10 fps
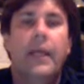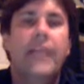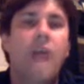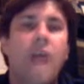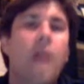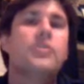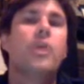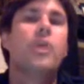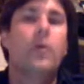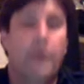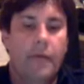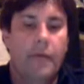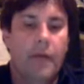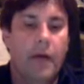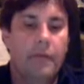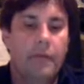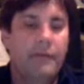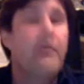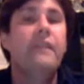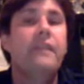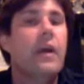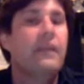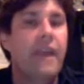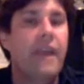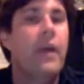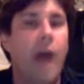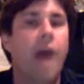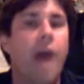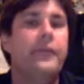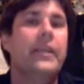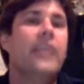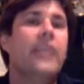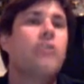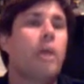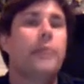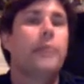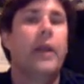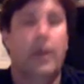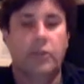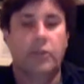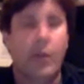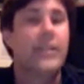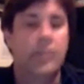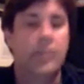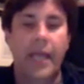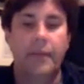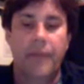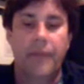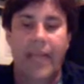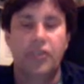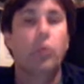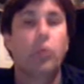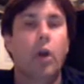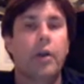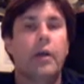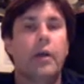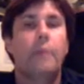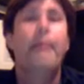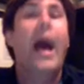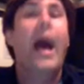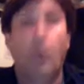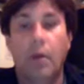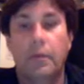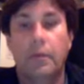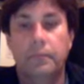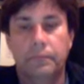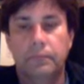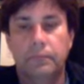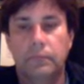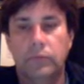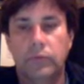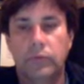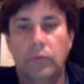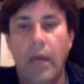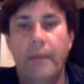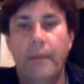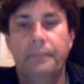is also very very very often interp- uh, translated as the word power, right?